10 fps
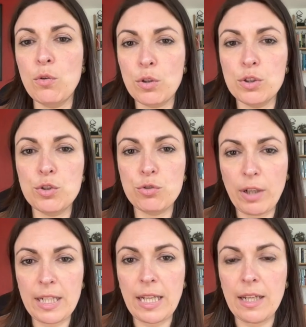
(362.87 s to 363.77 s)
or
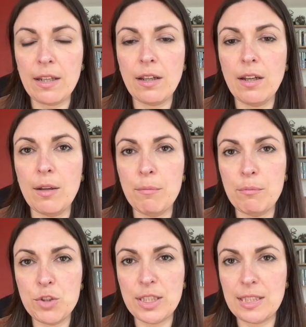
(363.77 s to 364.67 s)
constraining
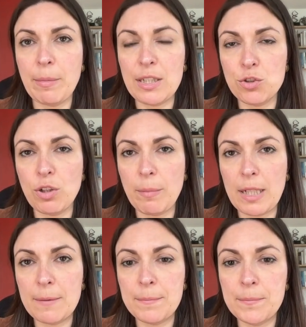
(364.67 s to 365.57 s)
GESI mainstreaming.